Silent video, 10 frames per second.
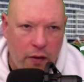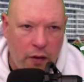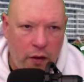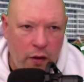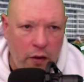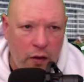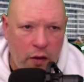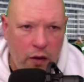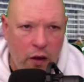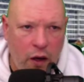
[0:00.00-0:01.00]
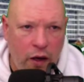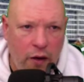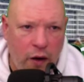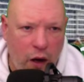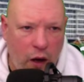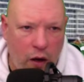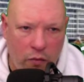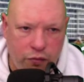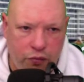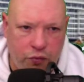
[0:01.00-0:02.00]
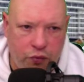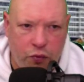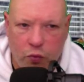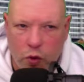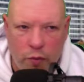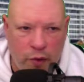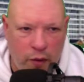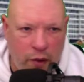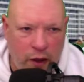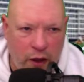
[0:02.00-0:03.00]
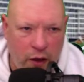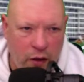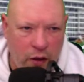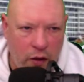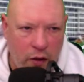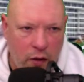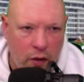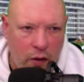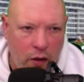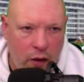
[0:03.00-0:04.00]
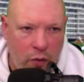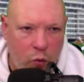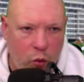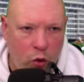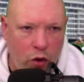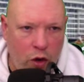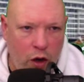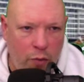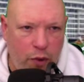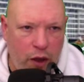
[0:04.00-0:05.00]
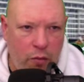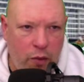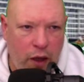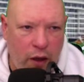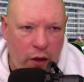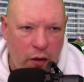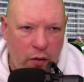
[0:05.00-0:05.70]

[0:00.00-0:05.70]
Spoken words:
Huh? I wouldn't be me. Would not be me.